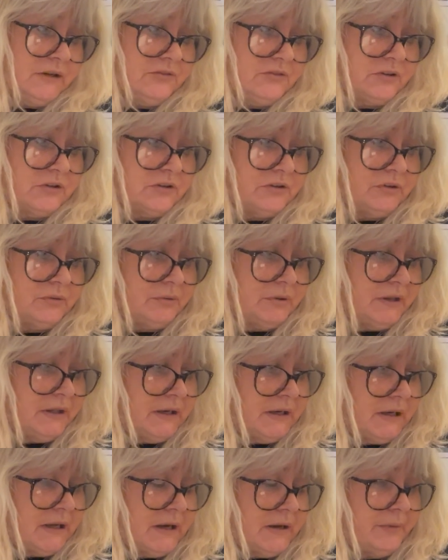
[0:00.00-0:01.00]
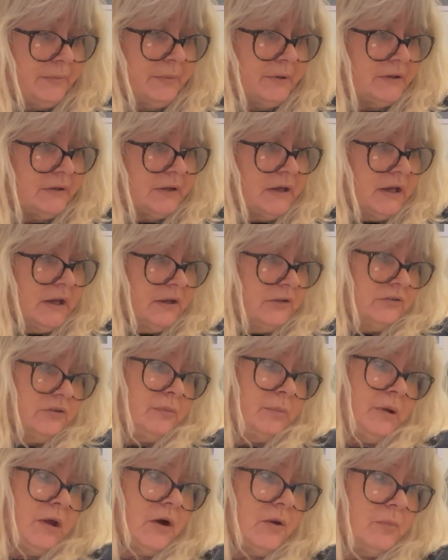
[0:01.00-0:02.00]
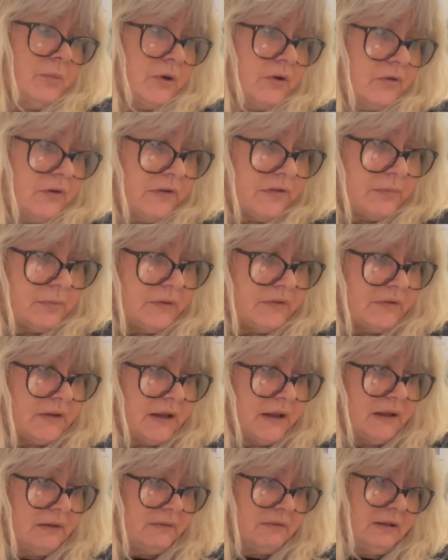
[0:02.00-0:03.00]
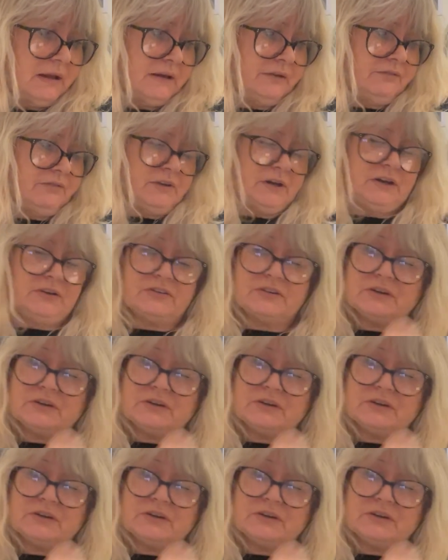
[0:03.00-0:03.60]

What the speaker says: She could do with it now, but she'll be home at Christmas. I can get it finished